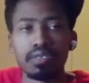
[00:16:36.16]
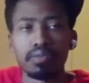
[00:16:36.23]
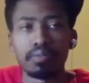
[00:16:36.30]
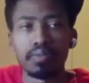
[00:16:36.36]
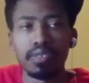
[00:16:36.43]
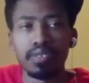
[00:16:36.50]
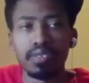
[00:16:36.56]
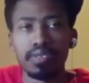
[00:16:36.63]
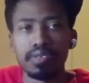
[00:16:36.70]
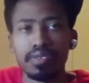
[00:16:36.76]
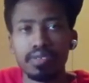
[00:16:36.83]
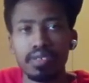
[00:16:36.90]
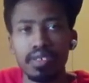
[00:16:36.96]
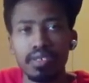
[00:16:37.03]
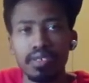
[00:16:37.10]
because
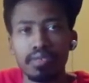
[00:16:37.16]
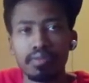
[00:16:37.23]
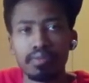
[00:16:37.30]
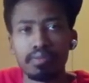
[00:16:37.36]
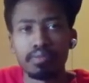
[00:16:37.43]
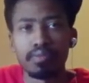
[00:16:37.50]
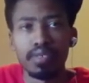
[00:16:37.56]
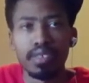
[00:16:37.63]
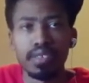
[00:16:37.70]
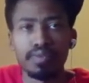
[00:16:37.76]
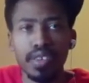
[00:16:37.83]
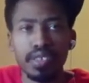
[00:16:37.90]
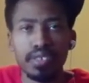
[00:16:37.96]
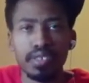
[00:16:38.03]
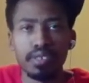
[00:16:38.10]
they don't want to
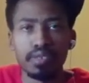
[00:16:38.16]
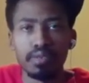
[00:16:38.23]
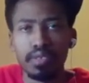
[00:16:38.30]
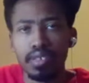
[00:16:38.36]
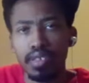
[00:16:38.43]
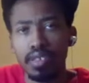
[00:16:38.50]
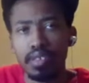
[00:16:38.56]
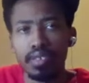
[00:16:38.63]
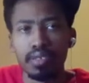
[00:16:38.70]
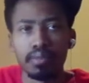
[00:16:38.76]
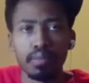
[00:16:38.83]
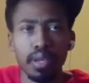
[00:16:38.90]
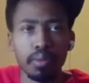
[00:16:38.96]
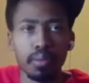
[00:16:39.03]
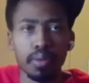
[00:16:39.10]
invest in you and then
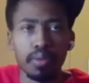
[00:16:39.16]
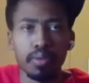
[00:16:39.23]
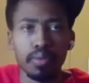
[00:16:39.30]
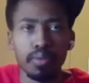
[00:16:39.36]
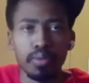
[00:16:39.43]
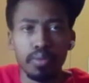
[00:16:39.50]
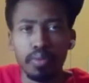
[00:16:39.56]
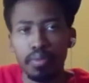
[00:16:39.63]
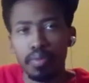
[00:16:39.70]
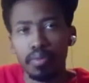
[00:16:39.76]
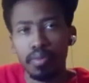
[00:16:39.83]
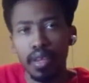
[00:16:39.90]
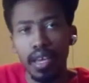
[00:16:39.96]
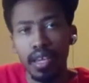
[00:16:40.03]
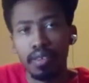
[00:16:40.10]
maybe you
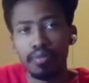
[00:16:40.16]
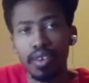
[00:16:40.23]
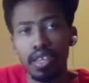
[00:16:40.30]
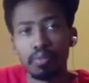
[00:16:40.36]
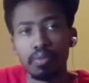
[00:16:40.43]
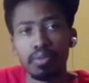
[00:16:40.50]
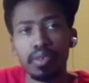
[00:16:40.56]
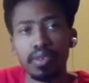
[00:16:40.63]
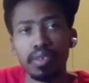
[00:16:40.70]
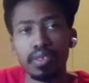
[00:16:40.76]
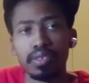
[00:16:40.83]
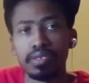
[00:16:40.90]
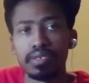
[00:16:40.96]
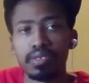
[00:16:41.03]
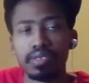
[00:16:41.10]
ain't available
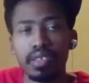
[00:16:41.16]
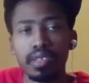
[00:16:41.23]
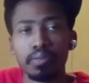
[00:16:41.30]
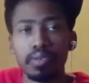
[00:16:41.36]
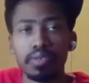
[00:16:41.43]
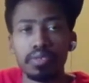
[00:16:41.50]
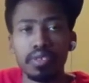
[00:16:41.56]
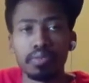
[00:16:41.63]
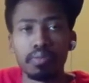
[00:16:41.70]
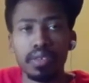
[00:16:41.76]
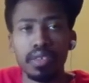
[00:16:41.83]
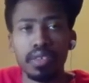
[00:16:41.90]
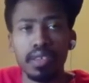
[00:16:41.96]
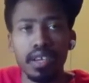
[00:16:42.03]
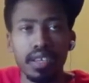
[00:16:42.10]
as they want you to
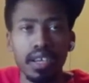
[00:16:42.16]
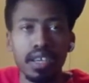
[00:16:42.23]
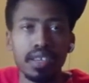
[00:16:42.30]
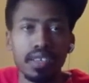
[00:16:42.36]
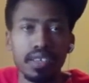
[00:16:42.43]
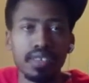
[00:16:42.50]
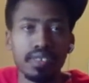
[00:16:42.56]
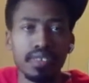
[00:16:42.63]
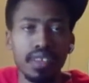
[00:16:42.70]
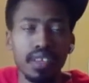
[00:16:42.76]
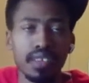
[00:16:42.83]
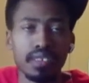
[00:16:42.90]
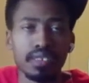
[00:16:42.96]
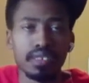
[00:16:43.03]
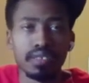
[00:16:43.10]
be. I kind of get
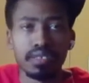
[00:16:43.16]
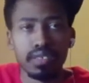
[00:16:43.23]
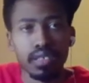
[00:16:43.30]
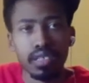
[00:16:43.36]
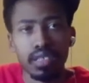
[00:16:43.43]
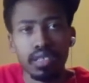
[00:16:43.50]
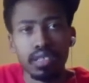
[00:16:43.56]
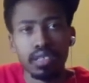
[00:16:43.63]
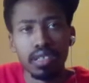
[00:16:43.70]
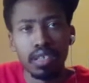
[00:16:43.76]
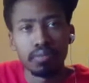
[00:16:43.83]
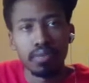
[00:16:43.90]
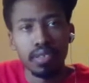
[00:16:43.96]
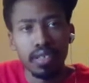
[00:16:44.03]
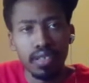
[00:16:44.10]
that. I
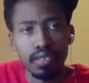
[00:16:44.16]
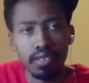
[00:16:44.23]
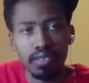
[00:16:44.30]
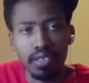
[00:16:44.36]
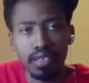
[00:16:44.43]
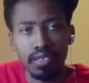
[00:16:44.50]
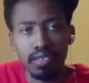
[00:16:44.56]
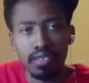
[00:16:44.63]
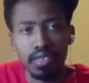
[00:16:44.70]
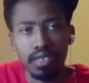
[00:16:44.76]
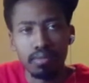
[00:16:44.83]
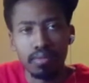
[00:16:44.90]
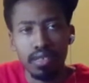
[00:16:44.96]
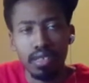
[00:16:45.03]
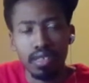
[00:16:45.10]
mean, it's a touchy
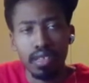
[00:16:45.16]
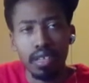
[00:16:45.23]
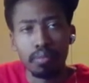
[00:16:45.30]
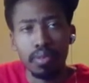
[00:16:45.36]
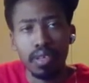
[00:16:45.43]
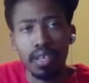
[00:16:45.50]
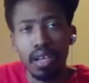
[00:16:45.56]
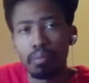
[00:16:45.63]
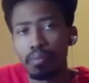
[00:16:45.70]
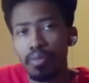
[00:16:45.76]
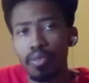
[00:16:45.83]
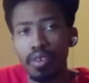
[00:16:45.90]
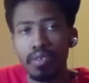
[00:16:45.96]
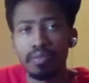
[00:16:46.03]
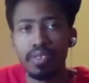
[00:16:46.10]
subject. I mean, I'm
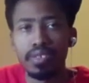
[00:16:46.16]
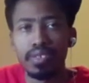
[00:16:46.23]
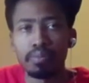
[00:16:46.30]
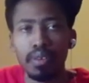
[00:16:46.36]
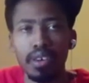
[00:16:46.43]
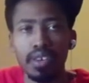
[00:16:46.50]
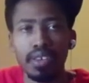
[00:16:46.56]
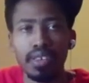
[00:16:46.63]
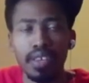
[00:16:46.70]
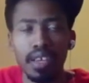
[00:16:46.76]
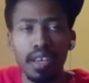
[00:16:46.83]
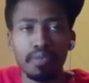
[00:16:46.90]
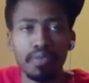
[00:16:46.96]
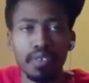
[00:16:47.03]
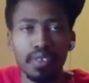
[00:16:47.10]
on the fence about it. Like,
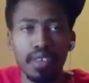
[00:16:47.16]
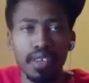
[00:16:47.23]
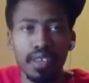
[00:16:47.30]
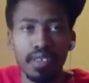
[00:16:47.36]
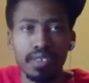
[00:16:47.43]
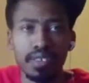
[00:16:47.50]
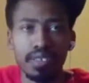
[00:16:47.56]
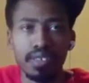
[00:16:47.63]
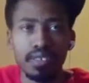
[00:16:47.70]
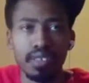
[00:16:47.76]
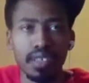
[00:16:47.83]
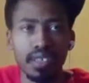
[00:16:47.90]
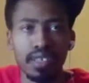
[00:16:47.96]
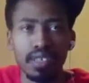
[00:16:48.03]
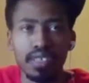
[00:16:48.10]
I feel like
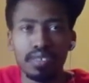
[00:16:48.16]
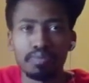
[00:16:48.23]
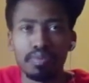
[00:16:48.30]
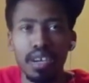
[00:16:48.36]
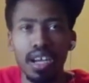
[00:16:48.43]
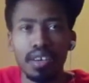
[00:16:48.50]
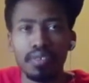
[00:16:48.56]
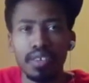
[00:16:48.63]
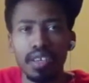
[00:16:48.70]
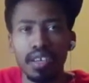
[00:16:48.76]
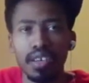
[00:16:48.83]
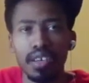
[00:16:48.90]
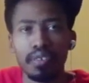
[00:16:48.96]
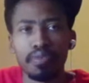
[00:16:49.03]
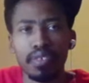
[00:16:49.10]
that is private.
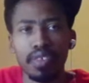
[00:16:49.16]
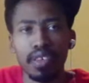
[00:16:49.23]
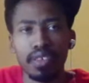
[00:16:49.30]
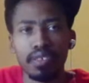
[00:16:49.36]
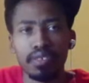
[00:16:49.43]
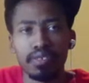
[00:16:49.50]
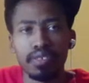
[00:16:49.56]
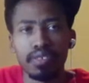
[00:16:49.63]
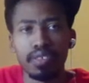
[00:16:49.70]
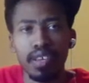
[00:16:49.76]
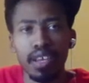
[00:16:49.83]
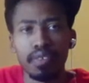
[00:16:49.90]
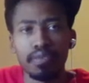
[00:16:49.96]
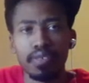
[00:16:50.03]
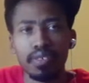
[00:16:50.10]
I feel like you shouldn't
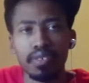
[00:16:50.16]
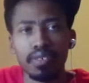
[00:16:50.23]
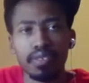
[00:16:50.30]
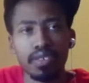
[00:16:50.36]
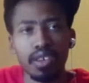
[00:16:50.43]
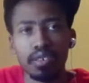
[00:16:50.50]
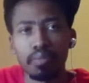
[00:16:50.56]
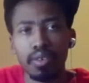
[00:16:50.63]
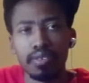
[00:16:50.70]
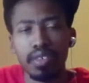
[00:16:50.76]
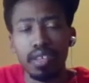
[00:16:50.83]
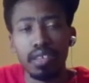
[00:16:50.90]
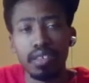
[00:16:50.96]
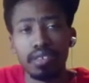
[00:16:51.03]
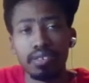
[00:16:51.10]
have to talk about
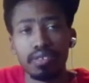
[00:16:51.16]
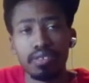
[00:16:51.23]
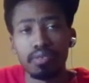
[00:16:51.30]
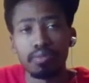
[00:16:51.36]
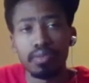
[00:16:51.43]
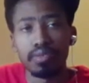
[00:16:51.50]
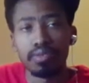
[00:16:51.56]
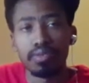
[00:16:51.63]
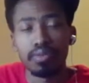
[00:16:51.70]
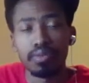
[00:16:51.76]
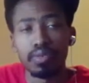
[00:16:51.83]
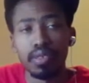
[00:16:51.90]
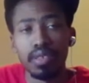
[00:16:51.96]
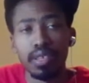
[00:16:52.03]
that unless you don't want to,